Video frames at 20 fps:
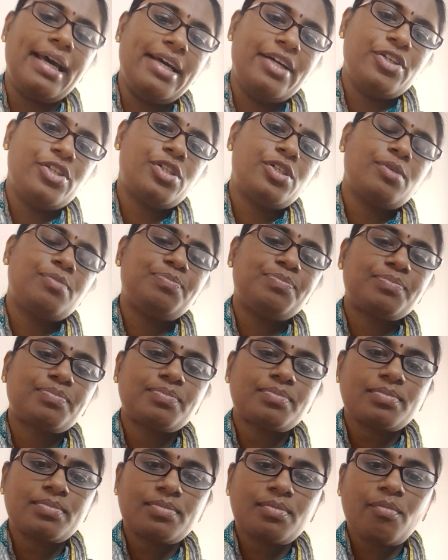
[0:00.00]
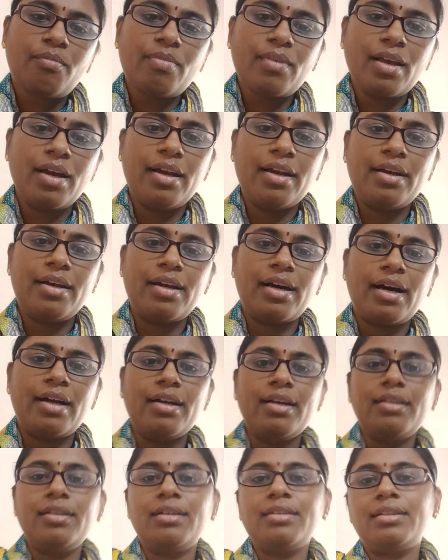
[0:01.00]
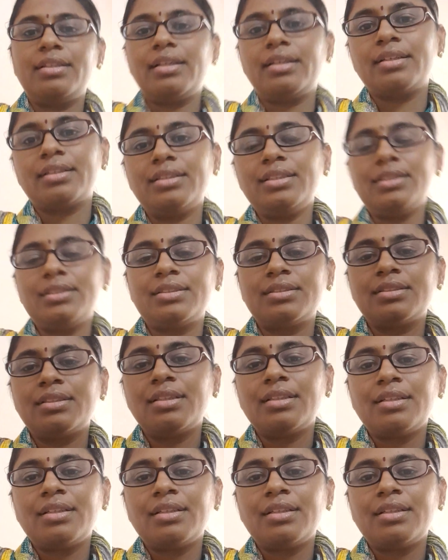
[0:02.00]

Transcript: age. And another thing is